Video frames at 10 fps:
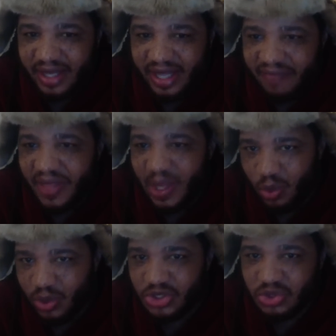If they
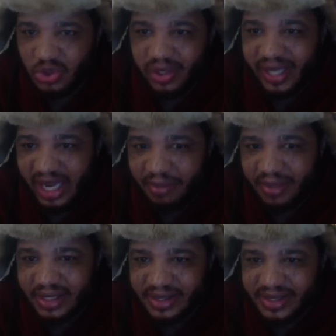were to do a game
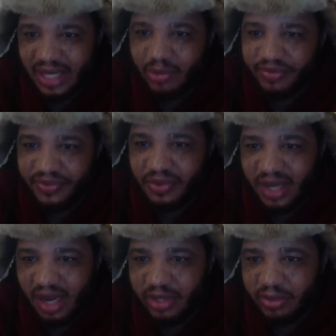like this, I would feel
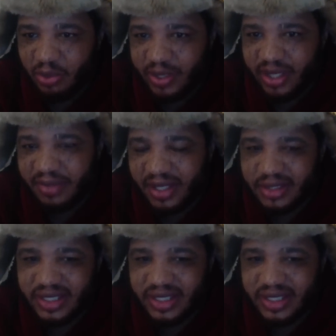comfortable with it because,